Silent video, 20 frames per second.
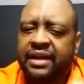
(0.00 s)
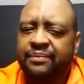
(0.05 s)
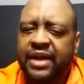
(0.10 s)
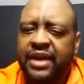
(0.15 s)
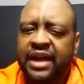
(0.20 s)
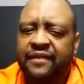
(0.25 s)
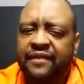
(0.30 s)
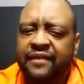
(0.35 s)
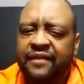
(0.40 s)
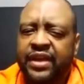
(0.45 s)

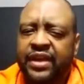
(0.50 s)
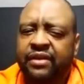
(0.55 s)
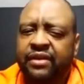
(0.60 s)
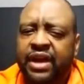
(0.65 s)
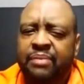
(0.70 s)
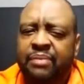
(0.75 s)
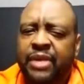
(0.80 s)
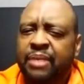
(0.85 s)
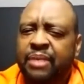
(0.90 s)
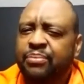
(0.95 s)
figure out
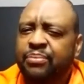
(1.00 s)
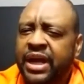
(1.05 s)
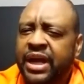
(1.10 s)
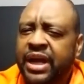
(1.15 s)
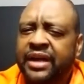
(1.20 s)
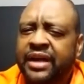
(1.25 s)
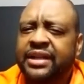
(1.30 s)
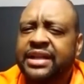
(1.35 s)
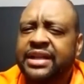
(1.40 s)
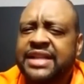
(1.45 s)
my
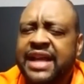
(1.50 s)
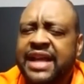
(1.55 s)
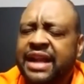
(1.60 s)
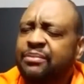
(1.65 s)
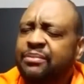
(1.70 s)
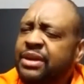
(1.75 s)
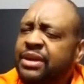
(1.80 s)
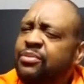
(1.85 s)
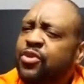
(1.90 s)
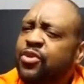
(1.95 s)
balance, how to
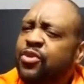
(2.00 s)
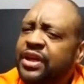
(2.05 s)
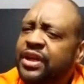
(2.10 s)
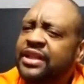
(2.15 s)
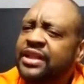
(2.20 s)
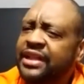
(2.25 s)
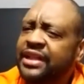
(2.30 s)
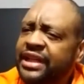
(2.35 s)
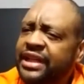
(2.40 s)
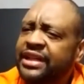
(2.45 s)
be more
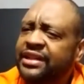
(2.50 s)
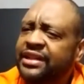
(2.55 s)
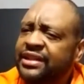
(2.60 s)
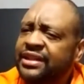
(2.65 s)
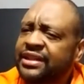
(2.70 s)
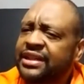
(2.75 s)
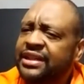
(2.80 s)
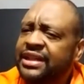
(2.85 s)
clear,